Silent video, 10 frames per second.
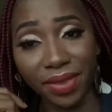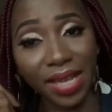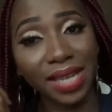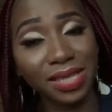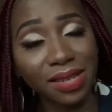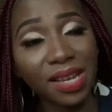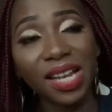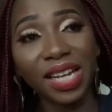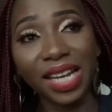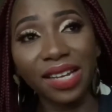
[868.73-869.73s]
That's
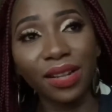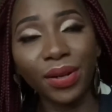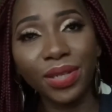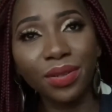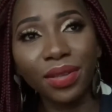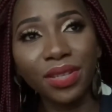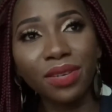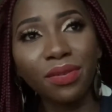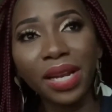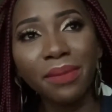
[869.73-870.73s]
like, luxury doesn't
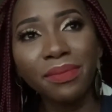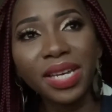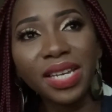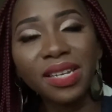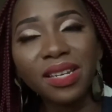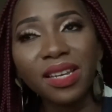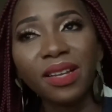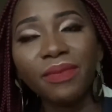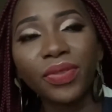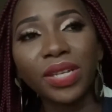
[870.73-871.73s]
really
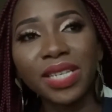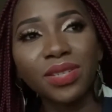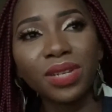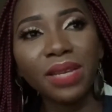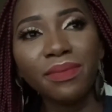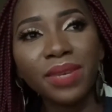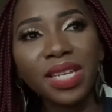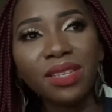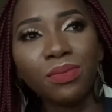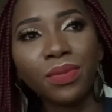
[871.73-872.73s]
necessarily
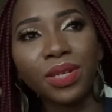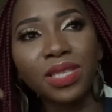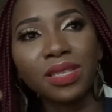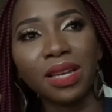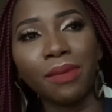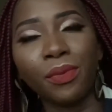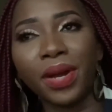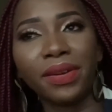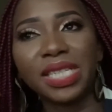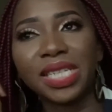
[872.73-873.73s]
mean you must
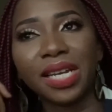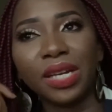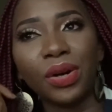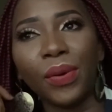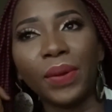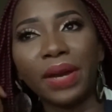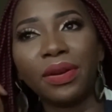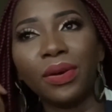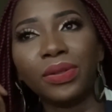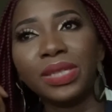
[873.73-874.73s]
wearing Chanel or wearing
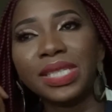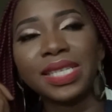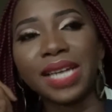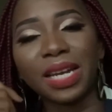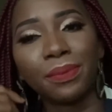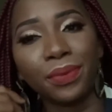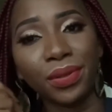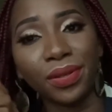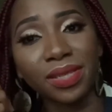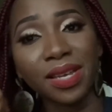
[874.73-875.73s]
all these designer
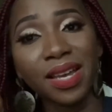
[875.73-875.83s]
products.